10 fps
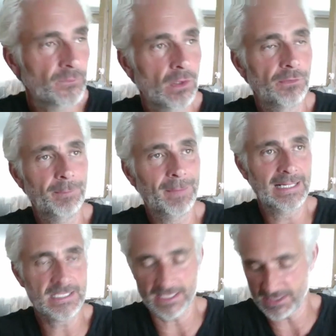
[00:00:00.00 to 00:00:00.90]
on the
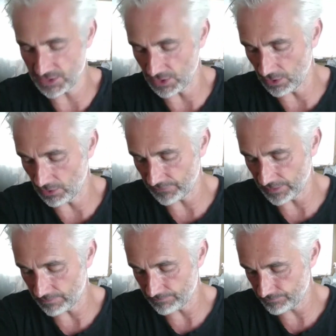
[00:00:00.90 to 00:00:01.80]
basis of
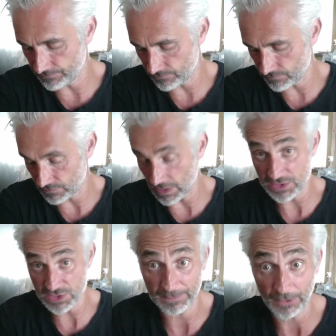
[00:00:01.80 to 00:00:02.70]
um, that
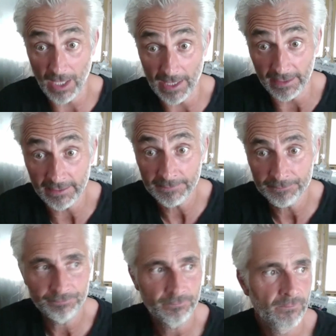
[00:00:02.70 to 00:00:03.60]
sobriety,
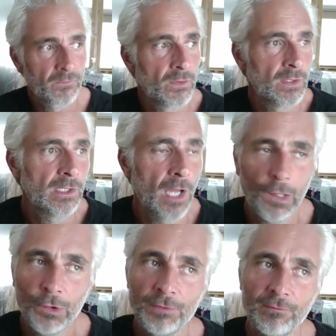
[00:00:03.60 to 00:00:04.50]
I
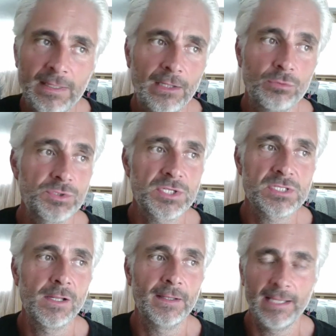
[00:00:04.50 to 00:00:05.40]
couldn't relaunch as
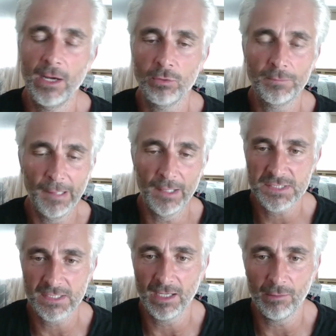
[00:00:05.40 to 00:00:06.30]
like the old
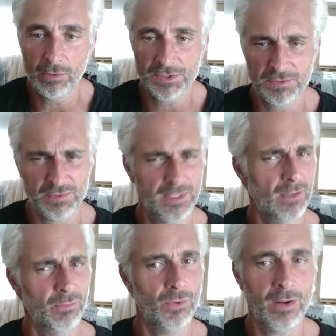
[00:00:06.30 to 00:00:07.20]
person I was. It was like,
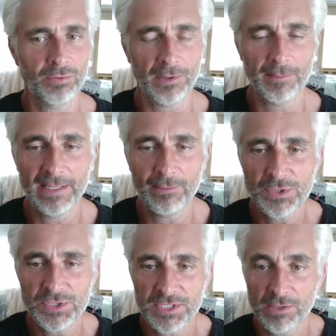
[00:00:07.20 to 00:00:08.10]
well, hold on a minute,
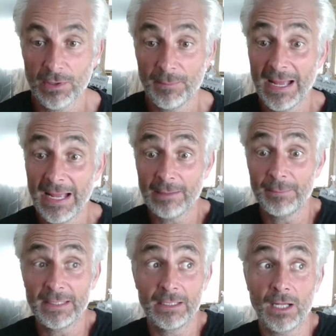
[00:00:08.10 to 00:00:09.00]
what's it all about? It'd
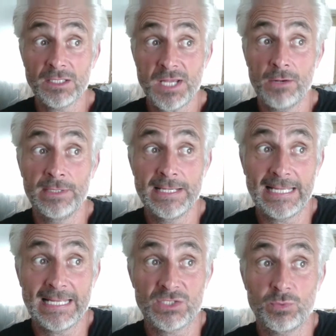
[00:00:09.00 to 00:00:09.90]
be like totally
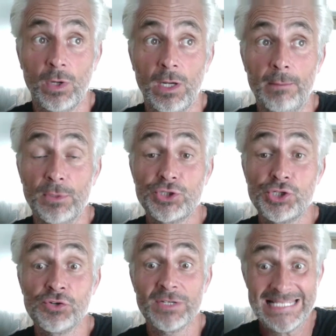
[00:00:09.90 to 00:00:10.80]
against what uh,
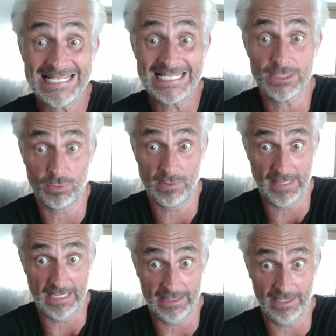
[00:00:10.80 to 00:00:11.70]
maturity is all
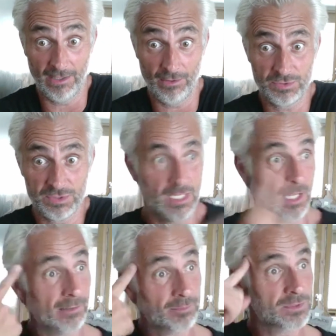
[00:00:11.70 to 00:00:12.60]
about, you know. I was like,
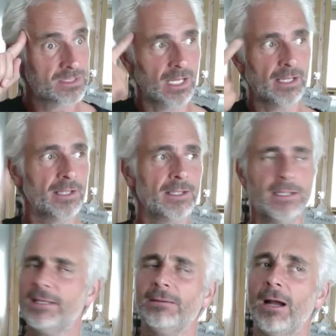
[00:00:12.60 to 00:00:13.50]
just like
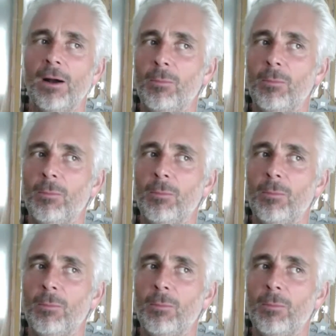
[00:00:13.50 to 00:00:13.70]
oh,